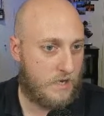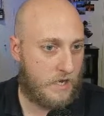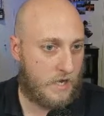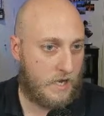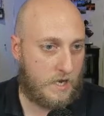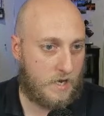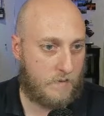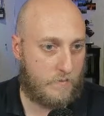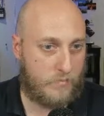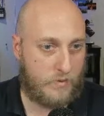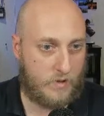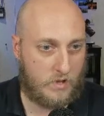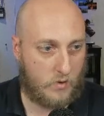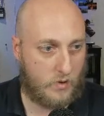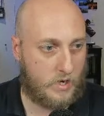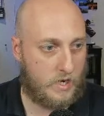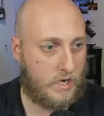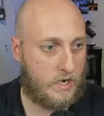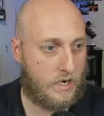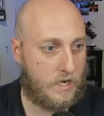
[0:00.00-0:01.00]
and
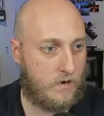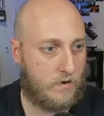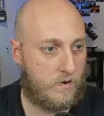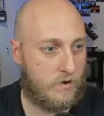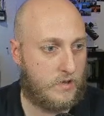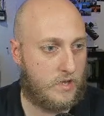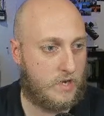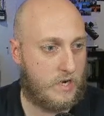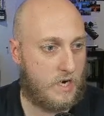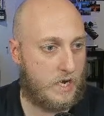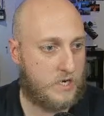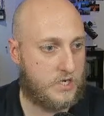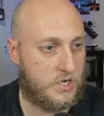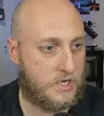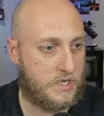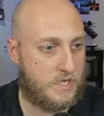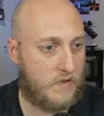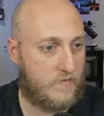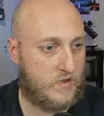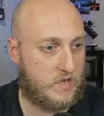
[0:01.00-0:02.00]
loaded it here, and then it actually
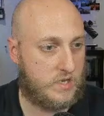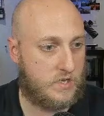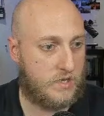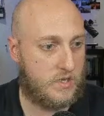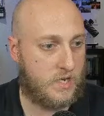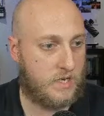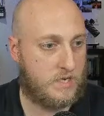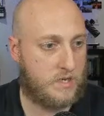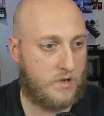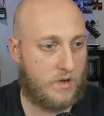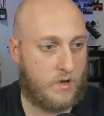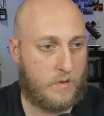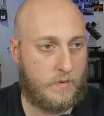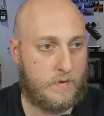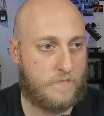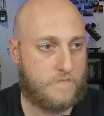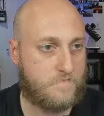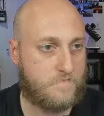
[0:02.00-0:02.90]
saves it to the desktop.